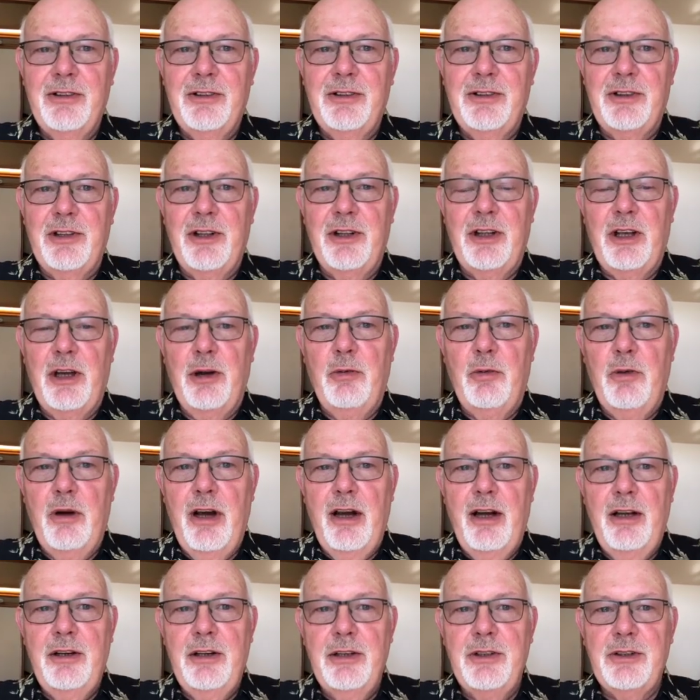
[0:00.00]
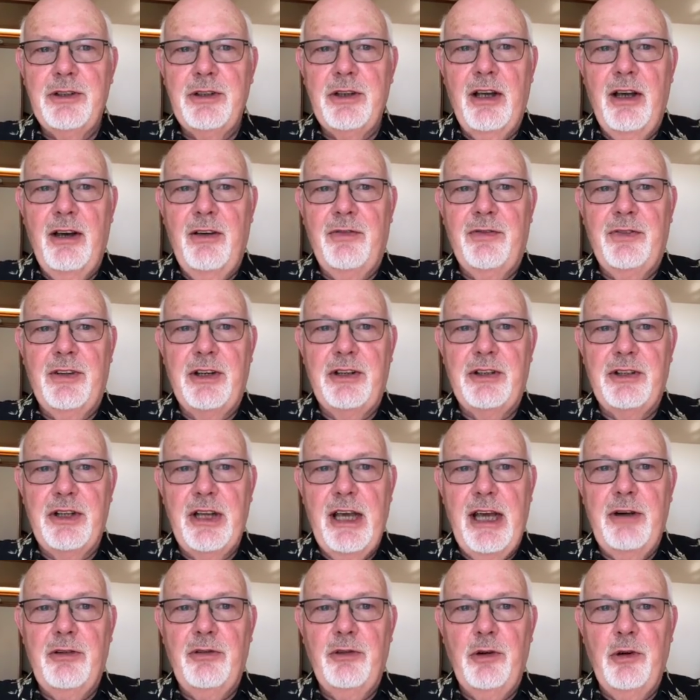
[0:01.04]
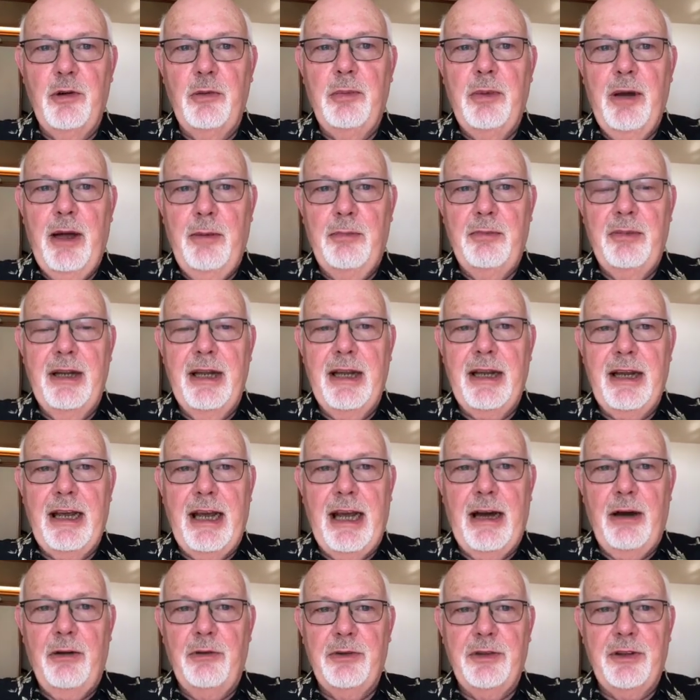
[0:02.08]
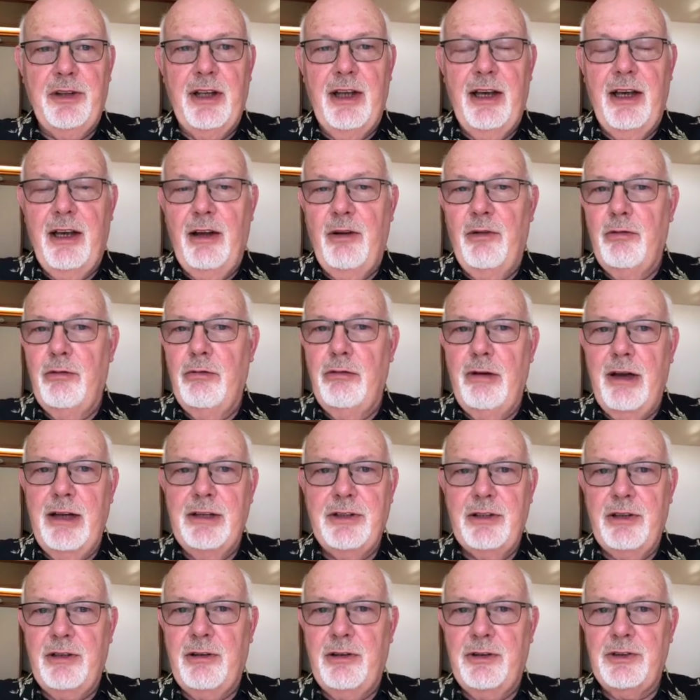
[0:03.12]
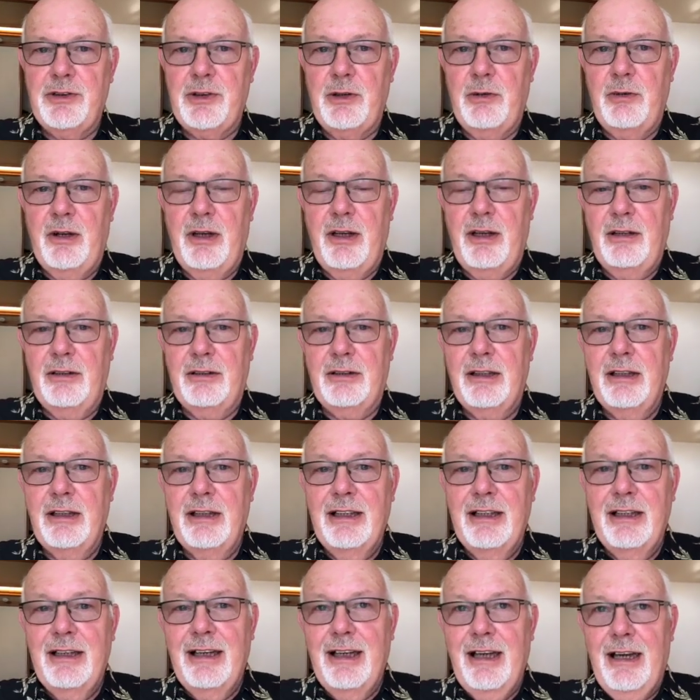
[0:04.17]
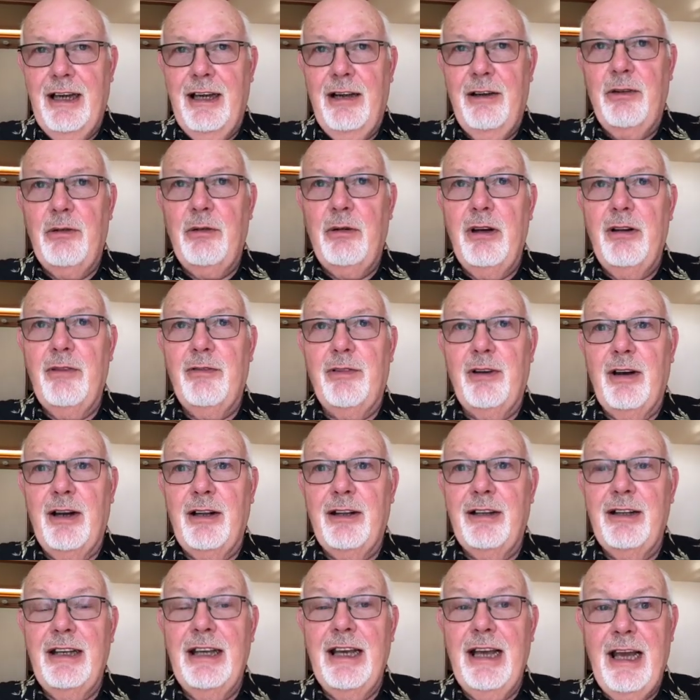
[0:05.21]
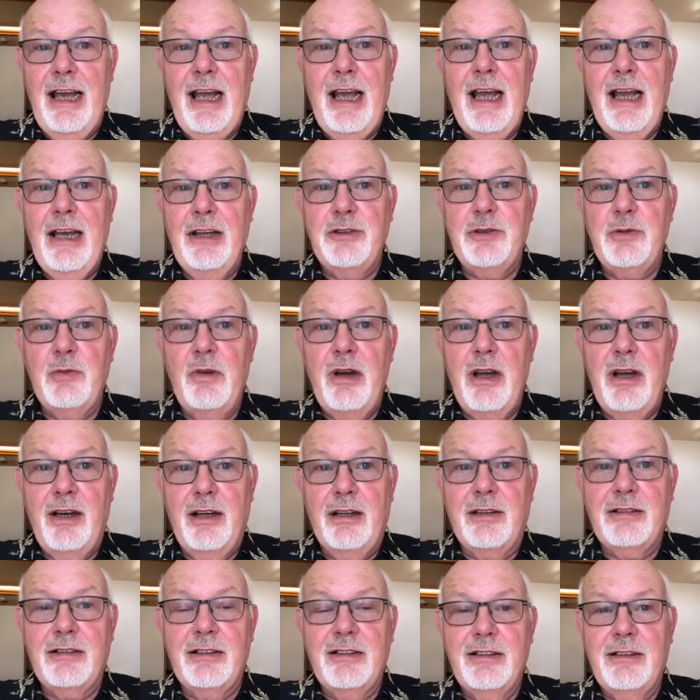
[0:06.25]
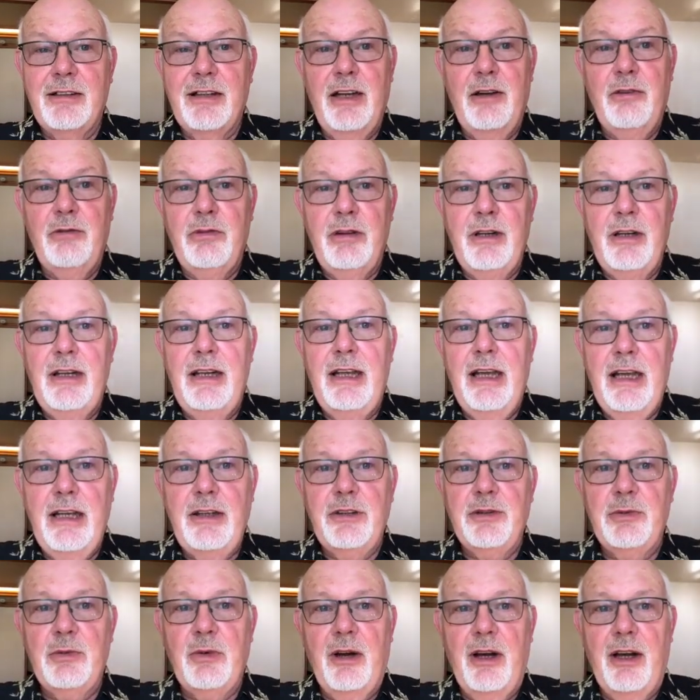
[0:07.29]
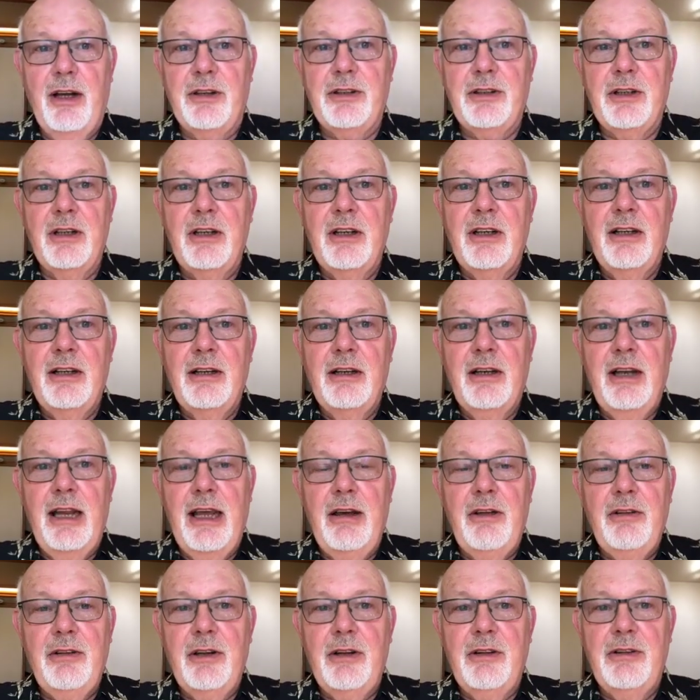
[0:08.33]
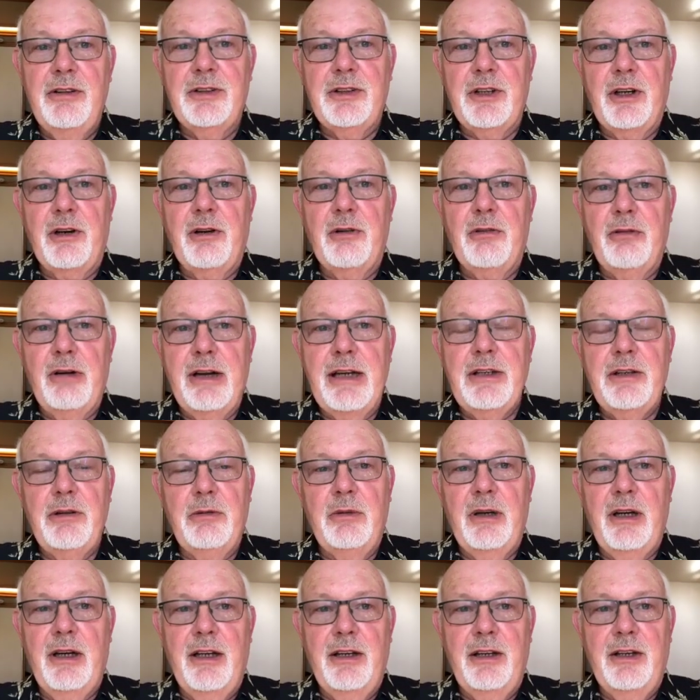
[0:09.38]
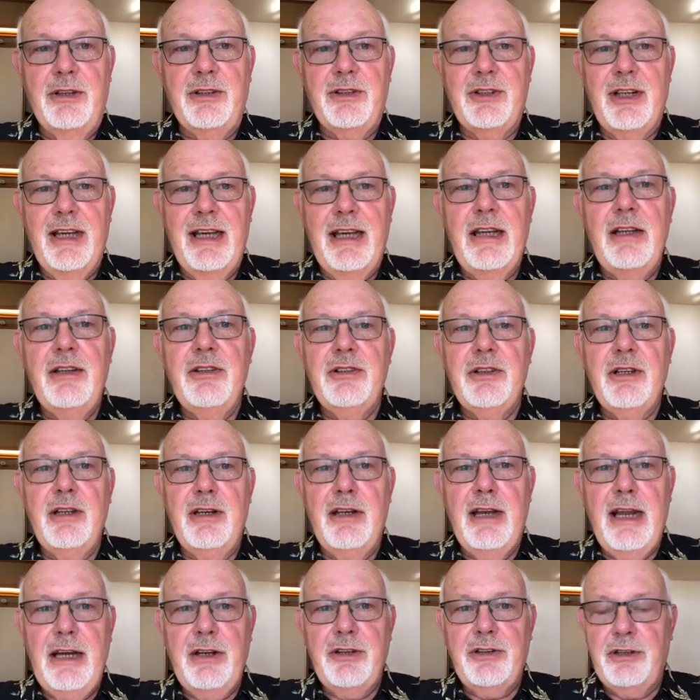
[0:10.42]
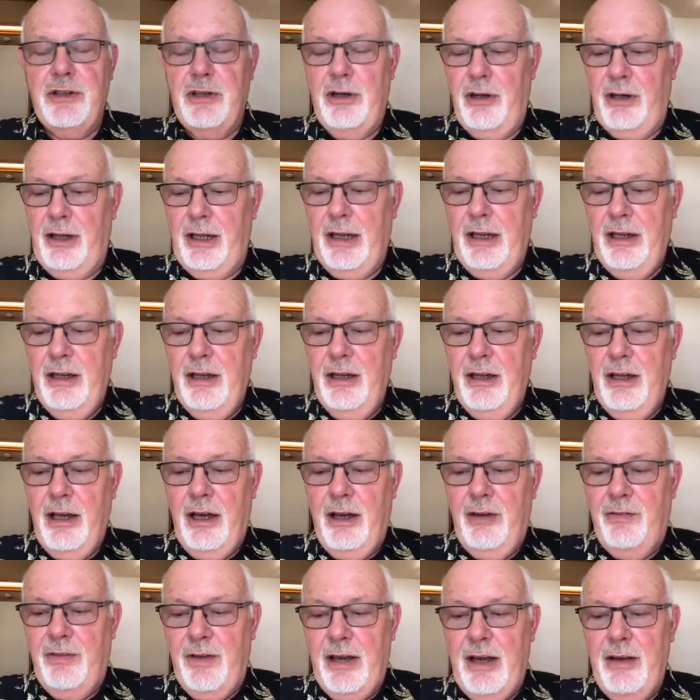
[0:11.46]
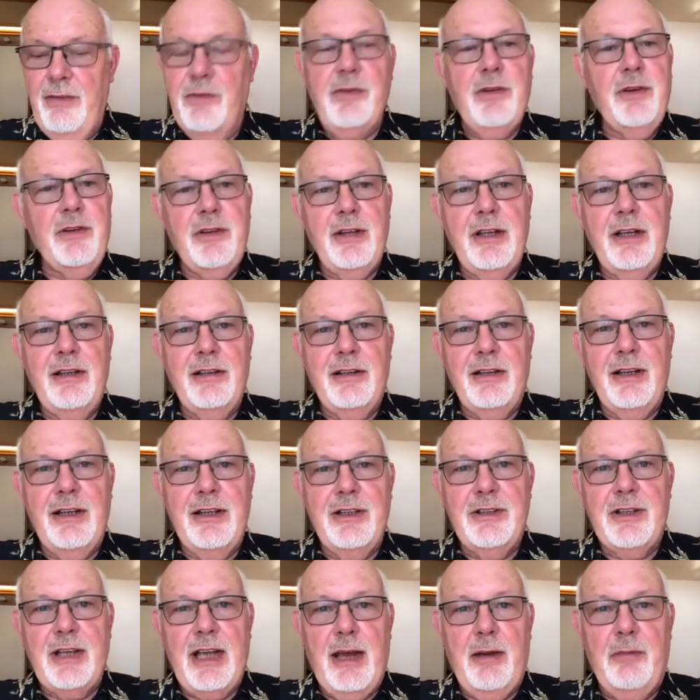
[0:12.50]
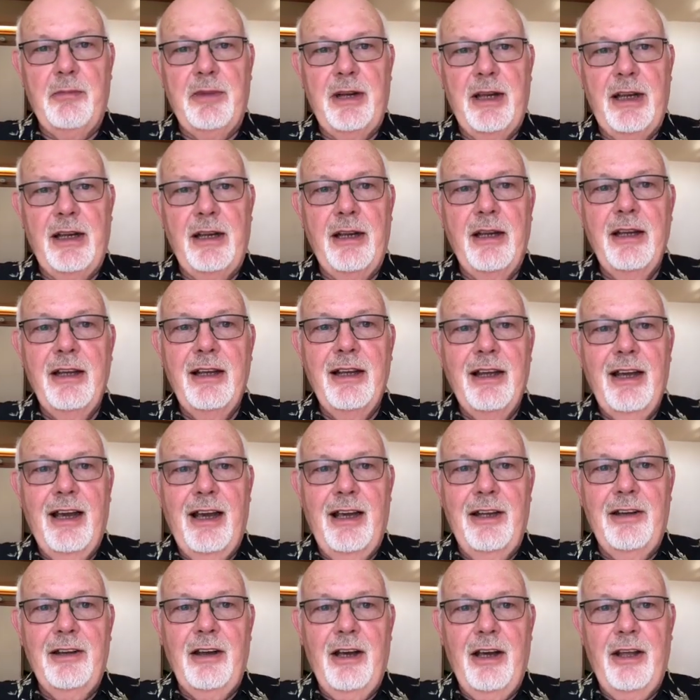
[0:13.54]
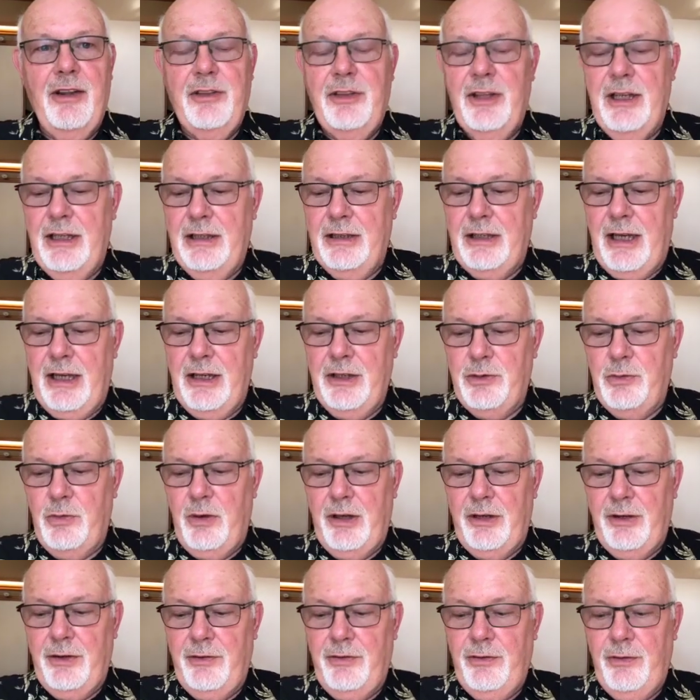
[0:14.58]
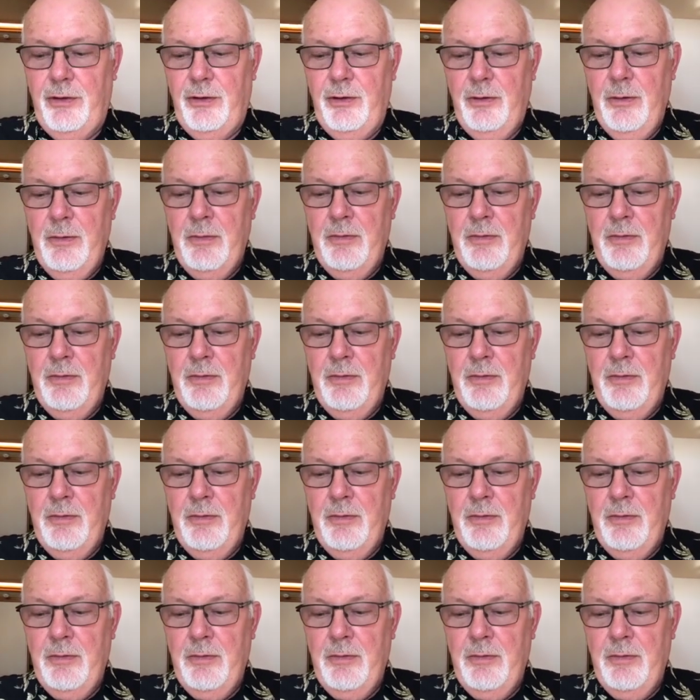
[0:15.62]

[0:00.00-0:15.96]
to the awareness of the general public out there right across the world. And quite frankly, it has worked. It really has worked. Now there is a great awareness internationally of everything that is happening, and I think that is wonderful.